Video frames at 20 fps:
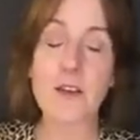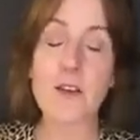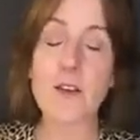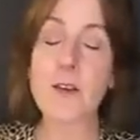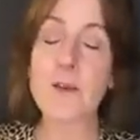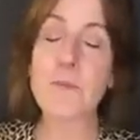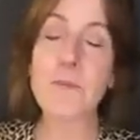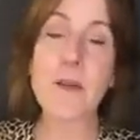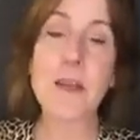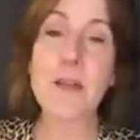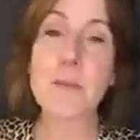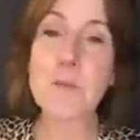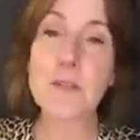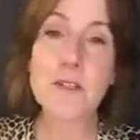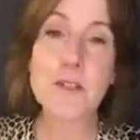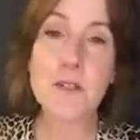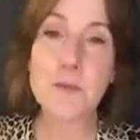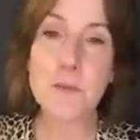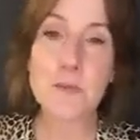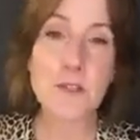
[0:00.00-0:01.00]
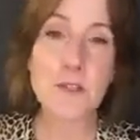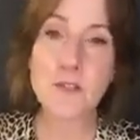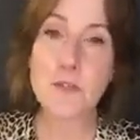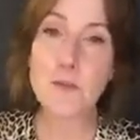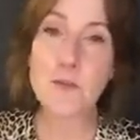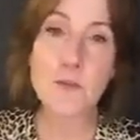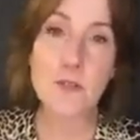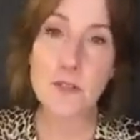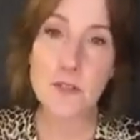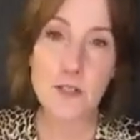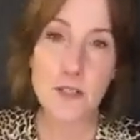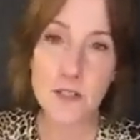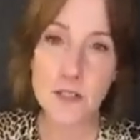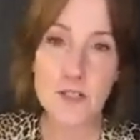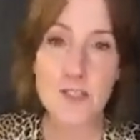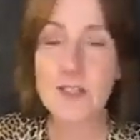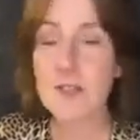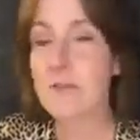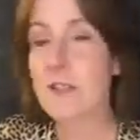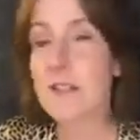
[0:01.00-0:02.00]
her penmanship is so good.
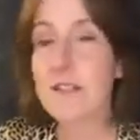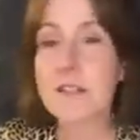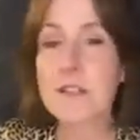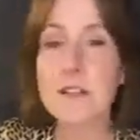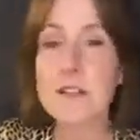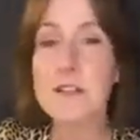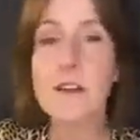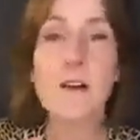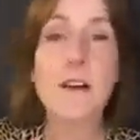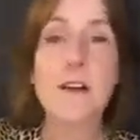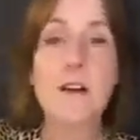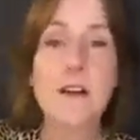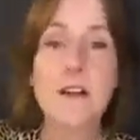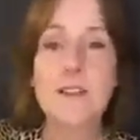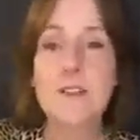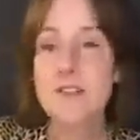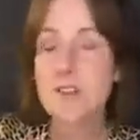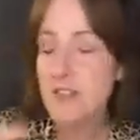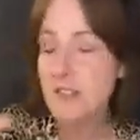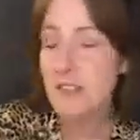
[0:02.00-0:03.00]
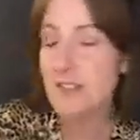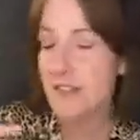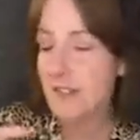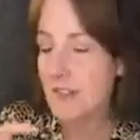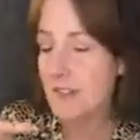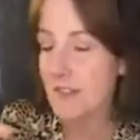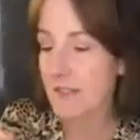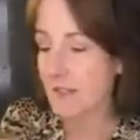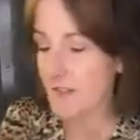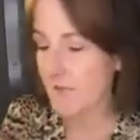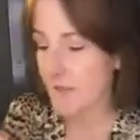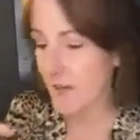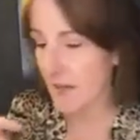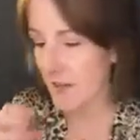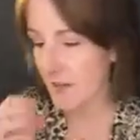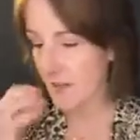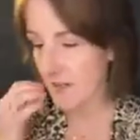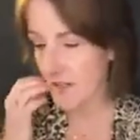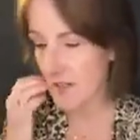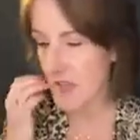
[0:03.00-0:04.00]
And she writes little hearts. And she has things in different
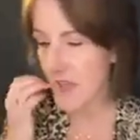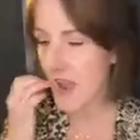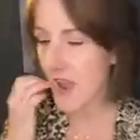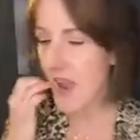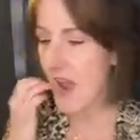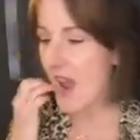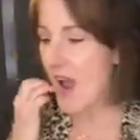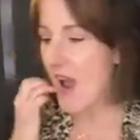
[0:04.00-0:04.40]
colors.